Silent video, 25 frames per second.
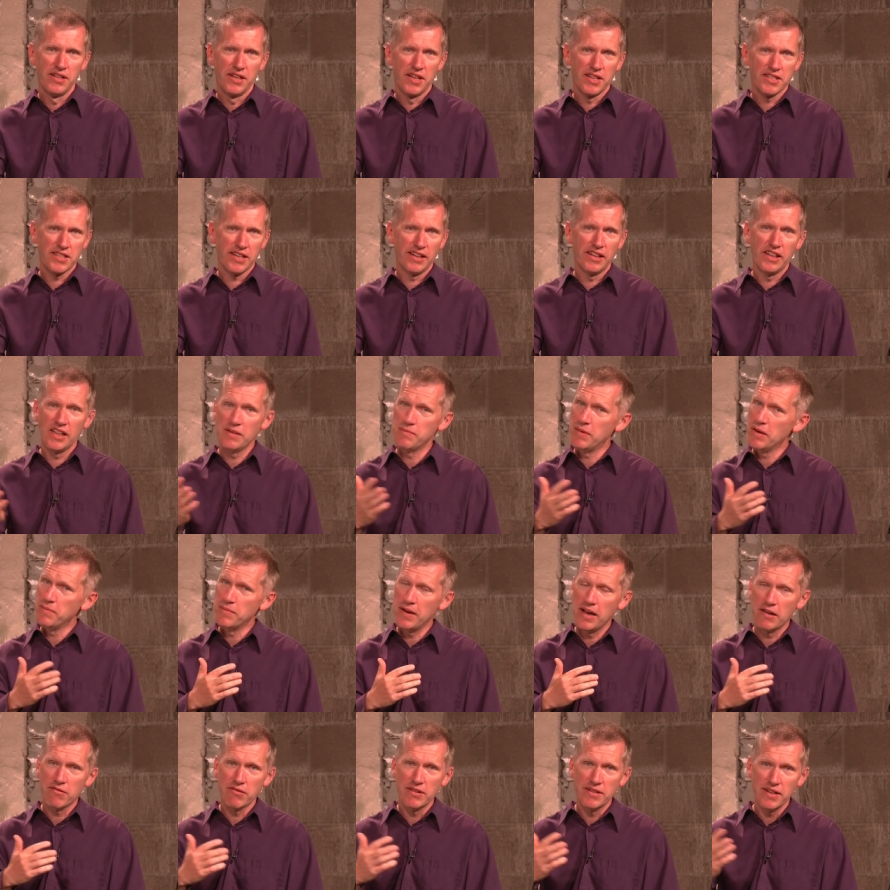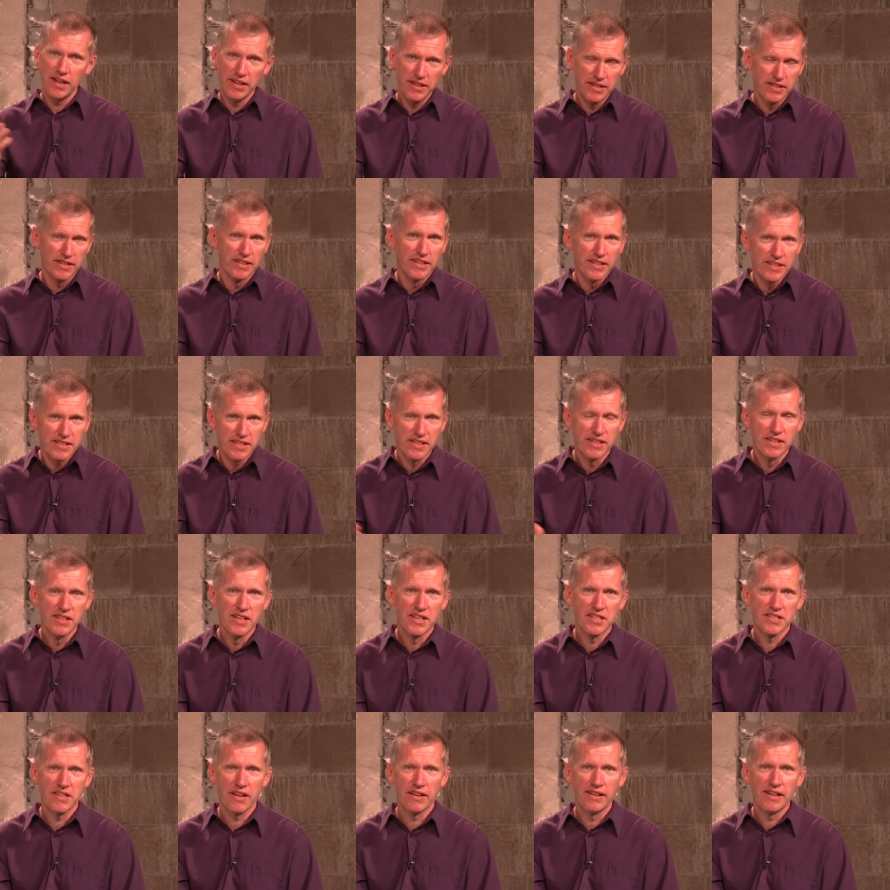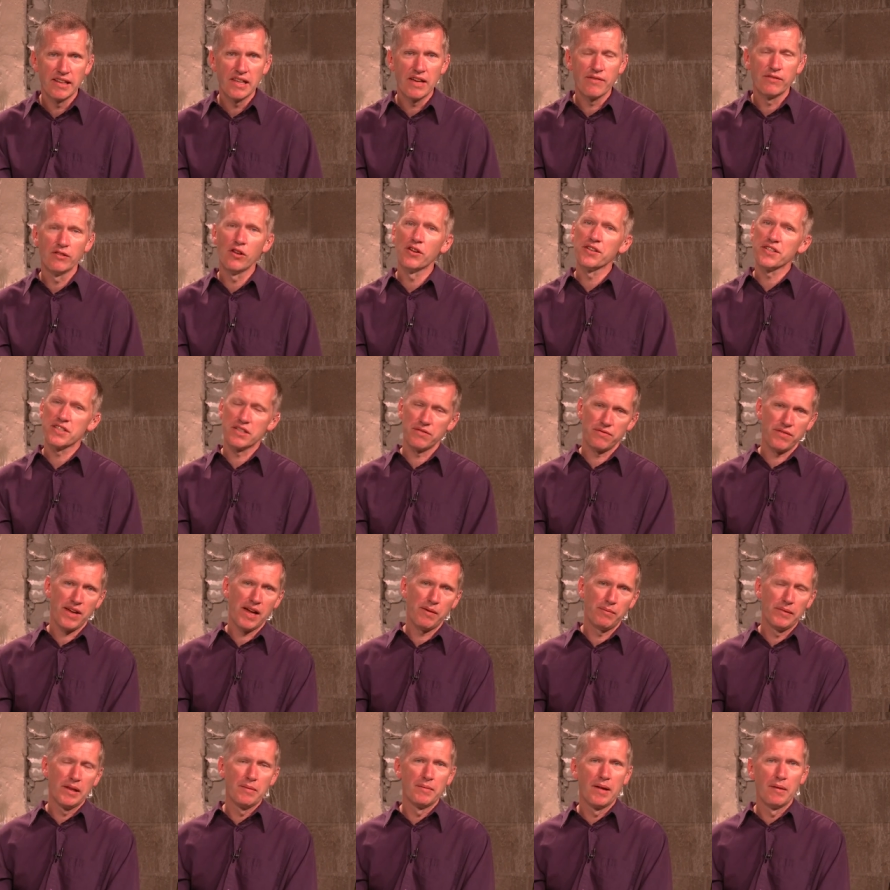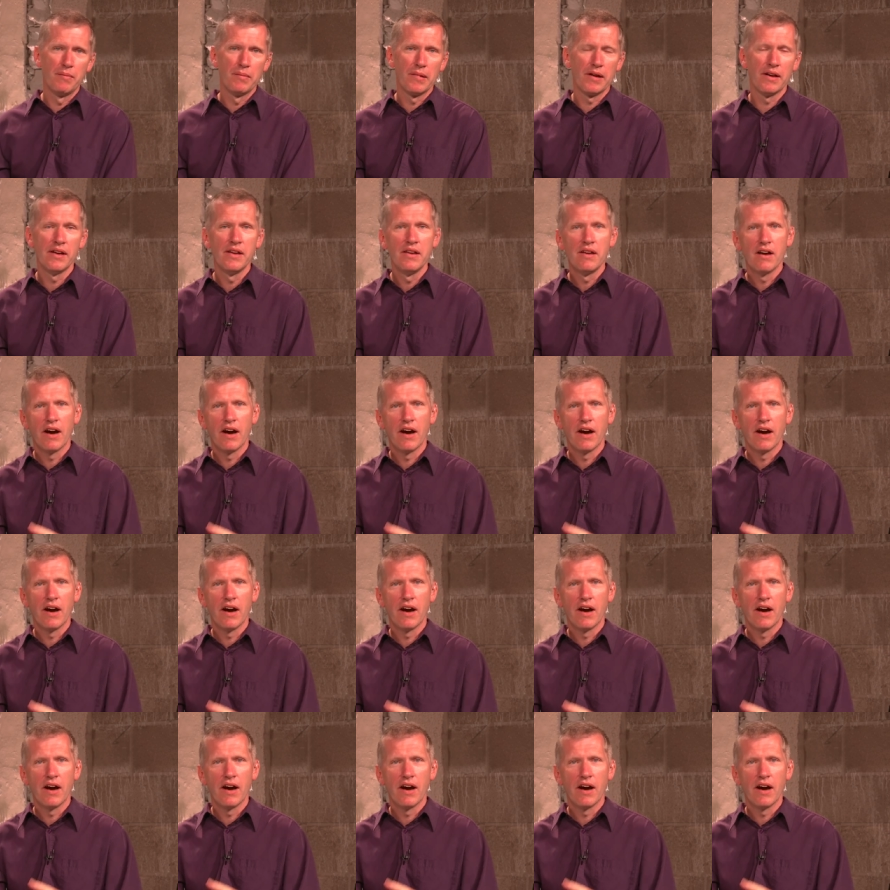Suddenly they've been made redundant. Suddenly they've lost a family member.